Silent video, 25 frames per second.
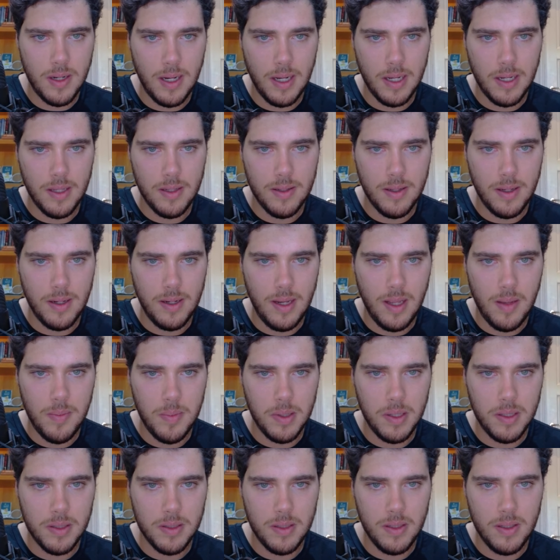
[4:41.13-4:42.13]
I can
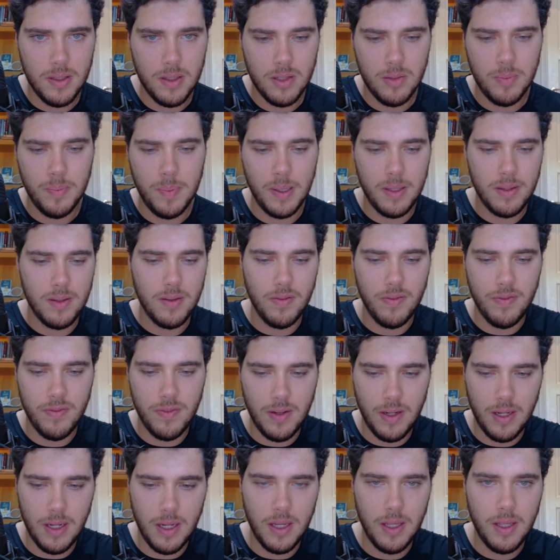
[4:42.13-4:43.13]
dynamically
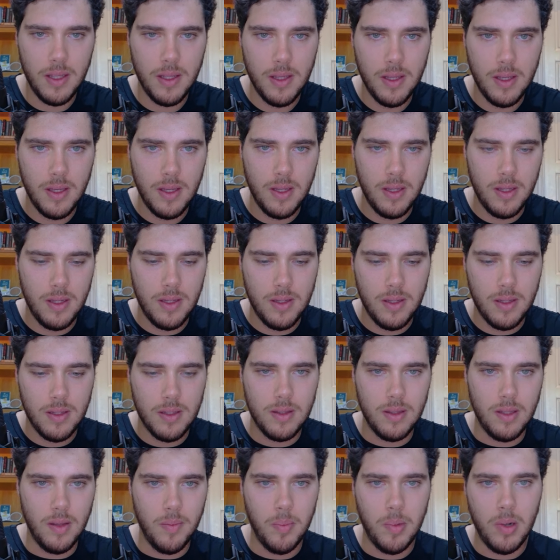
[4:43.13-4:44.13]
specify
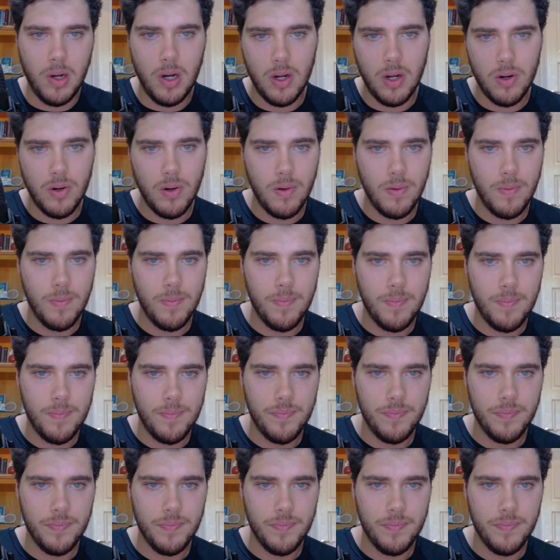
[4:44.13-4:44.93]
the model.